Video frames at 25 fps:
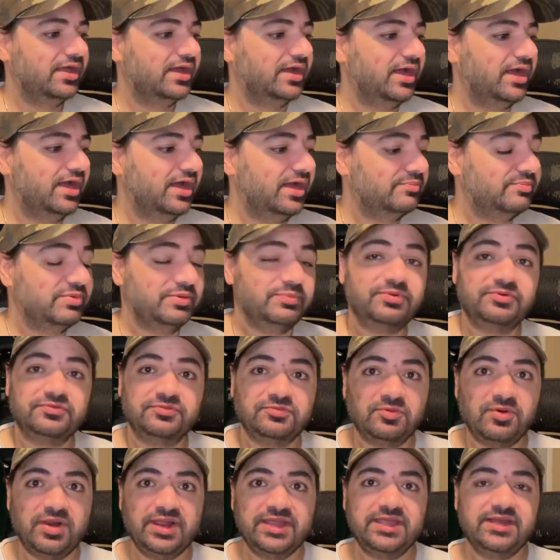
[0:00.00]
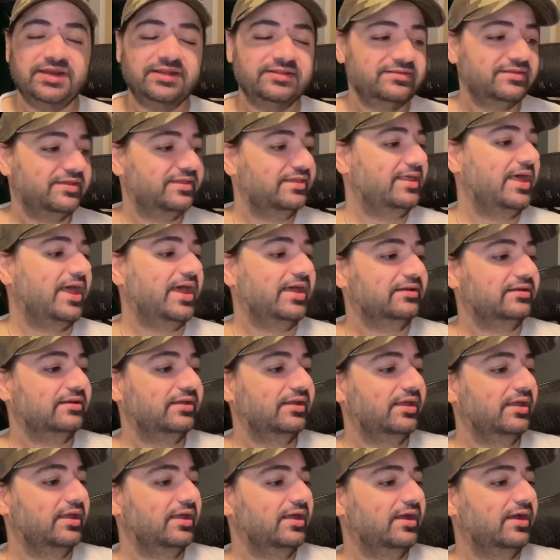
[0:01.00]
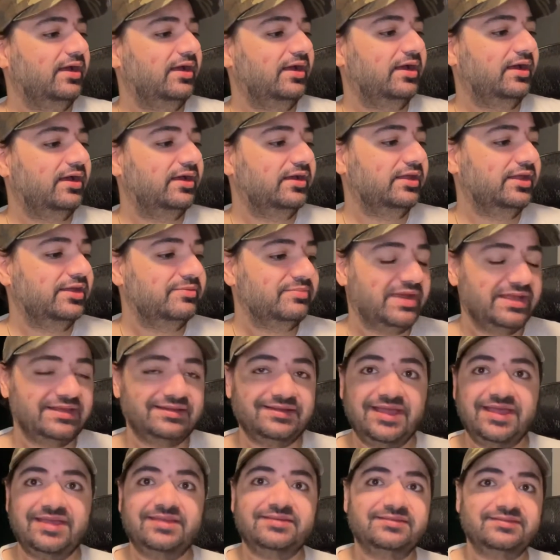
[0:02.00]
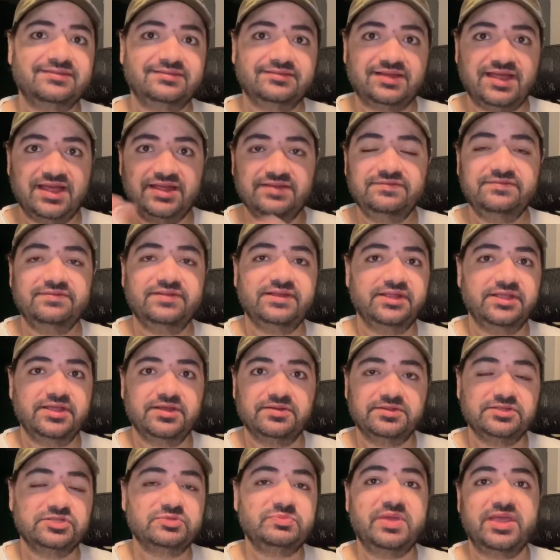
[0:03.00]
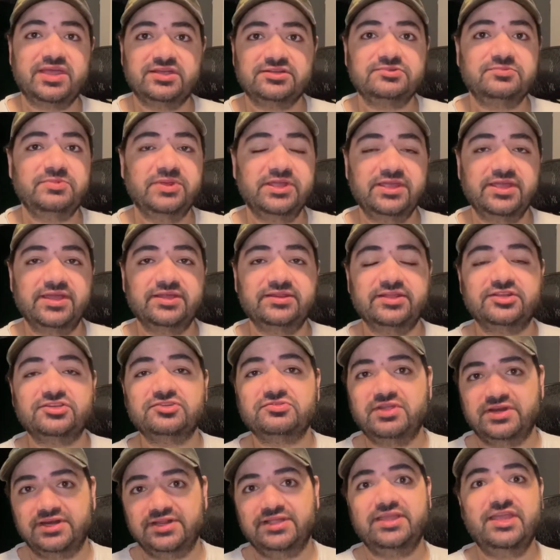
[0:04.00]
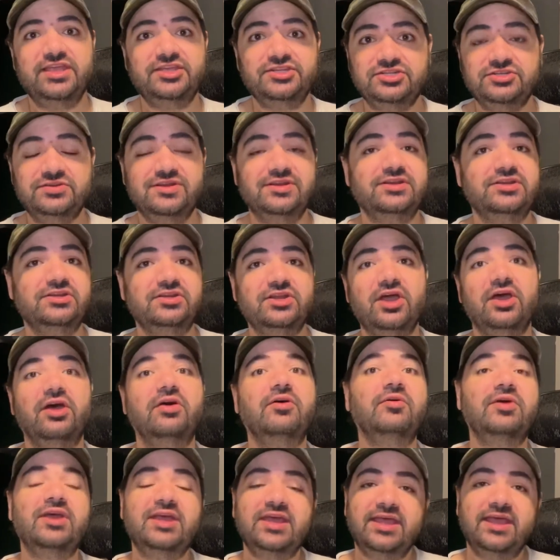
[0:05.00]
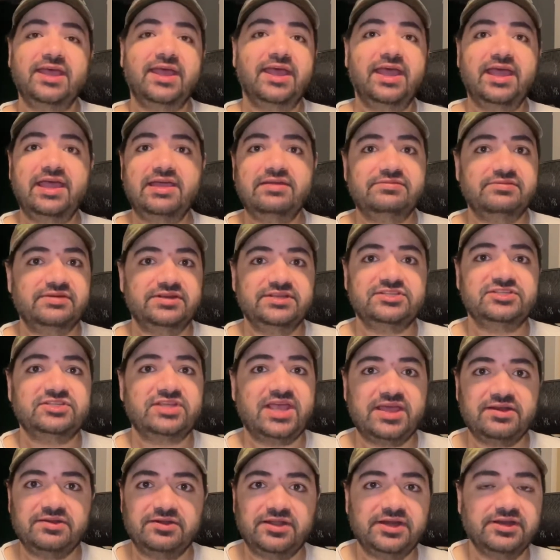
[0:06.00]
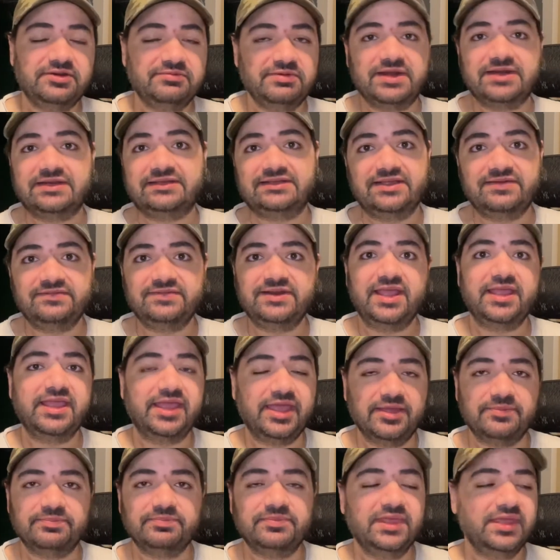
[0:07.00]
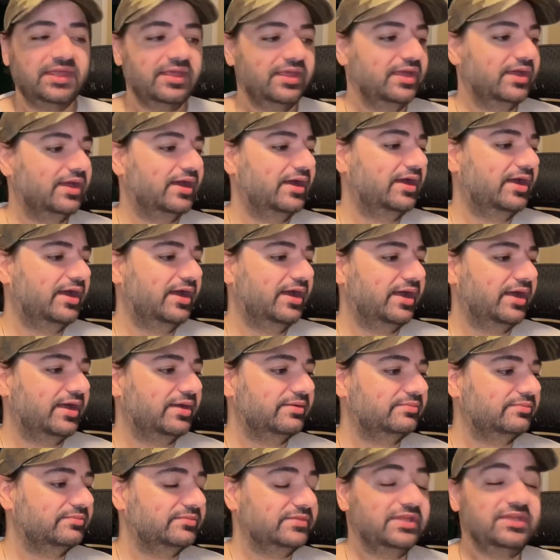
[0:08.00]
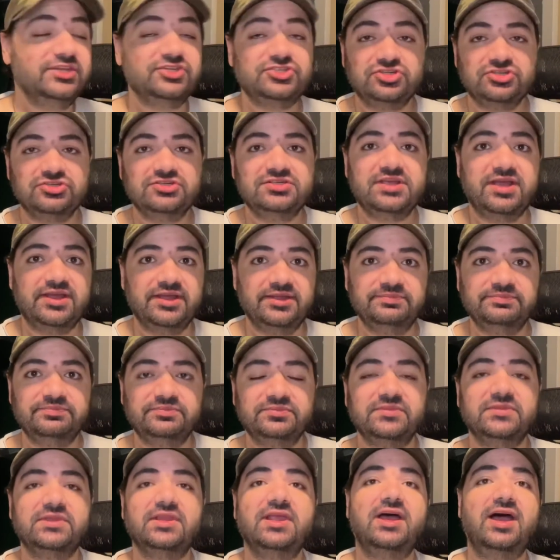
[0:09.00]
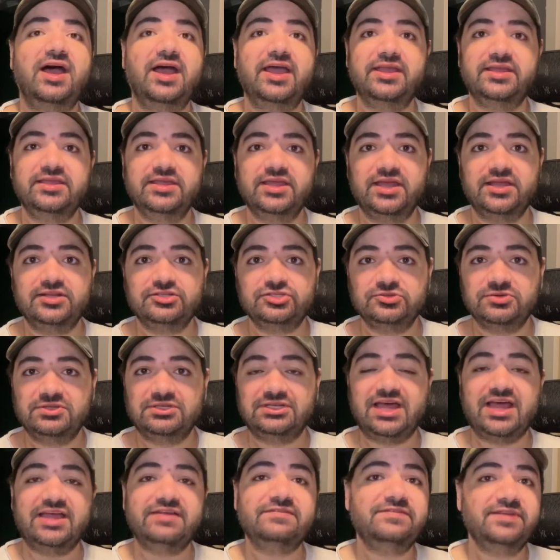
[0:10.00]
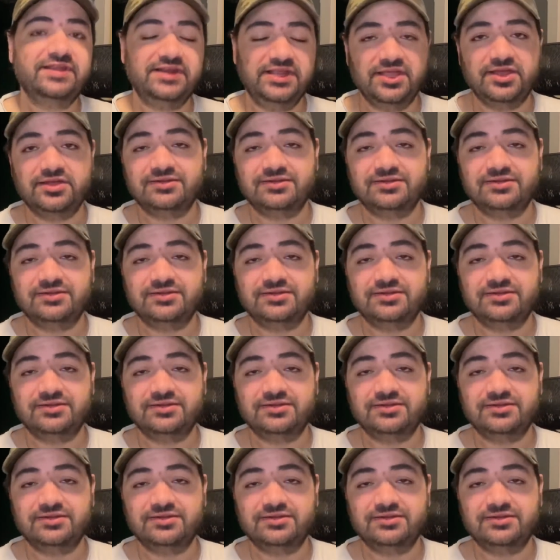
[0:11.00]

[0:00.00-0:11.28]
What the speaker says: But before I get into that, in my last live video this past weekend, that's right, in case you didn't know, every Saturday around 11 a.m. Eastern Time, I do a live video,